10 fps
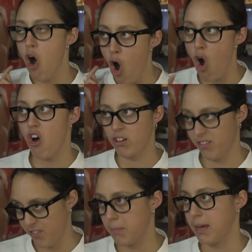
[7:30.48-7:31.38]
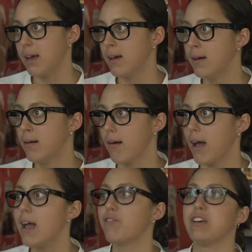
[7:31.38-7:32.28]
hard for me.
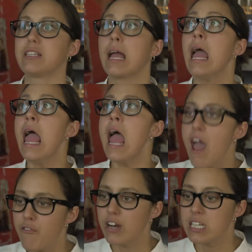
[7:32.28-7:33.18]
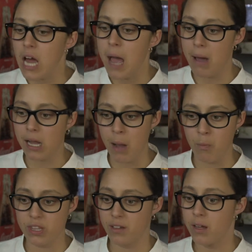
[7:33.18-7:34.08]
Okay, it feels like every time I come
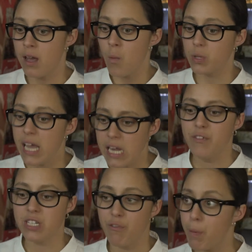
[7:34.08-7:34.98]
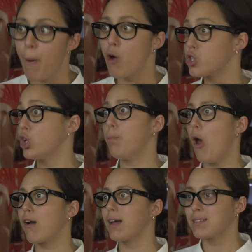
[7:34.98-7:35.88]
with an innovative proposal, you
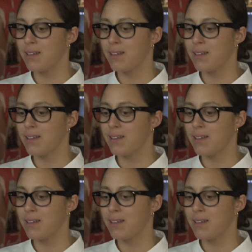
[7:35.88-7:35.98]
block it.